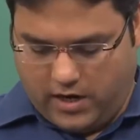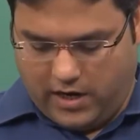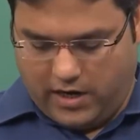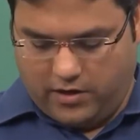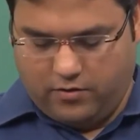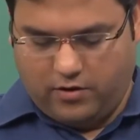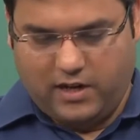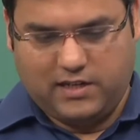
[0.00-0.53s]

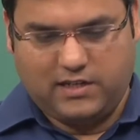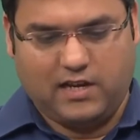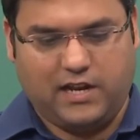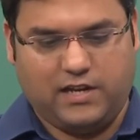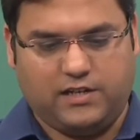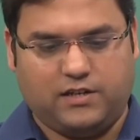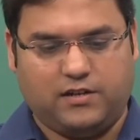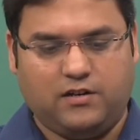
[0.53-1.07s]
In today's
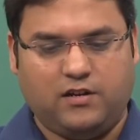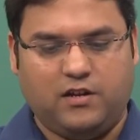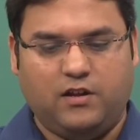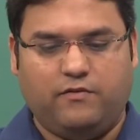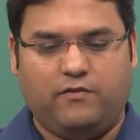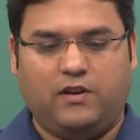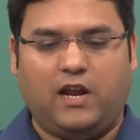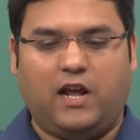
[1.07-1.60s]
lecture,
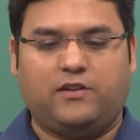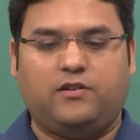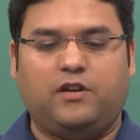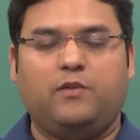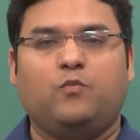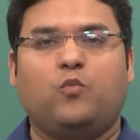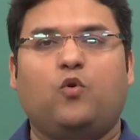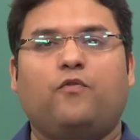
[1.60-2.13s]
we would
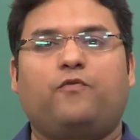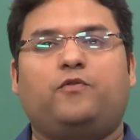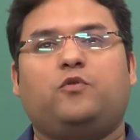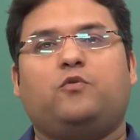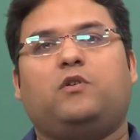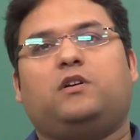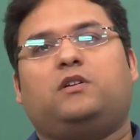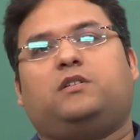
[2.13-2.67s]
actually move
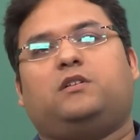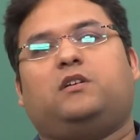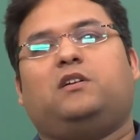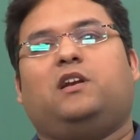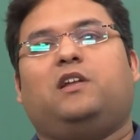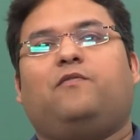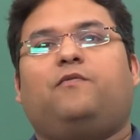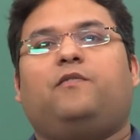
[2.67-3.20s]
towards a
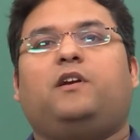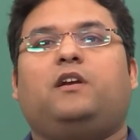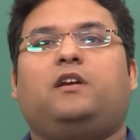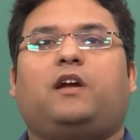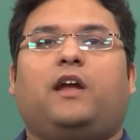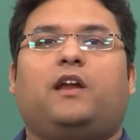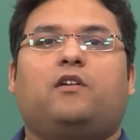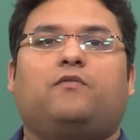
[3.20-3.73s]

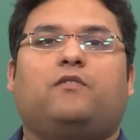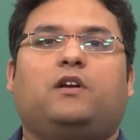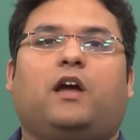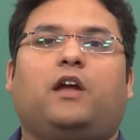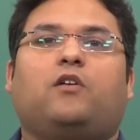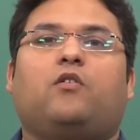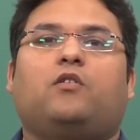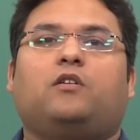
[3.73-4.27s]
different kind of a
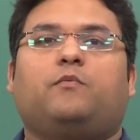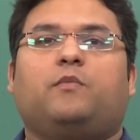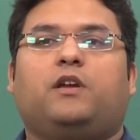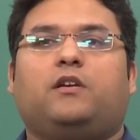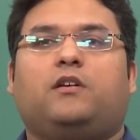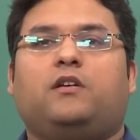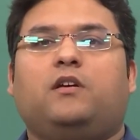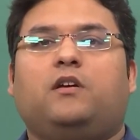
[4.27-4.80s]

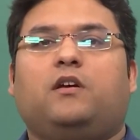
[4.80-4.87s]
dichotomy,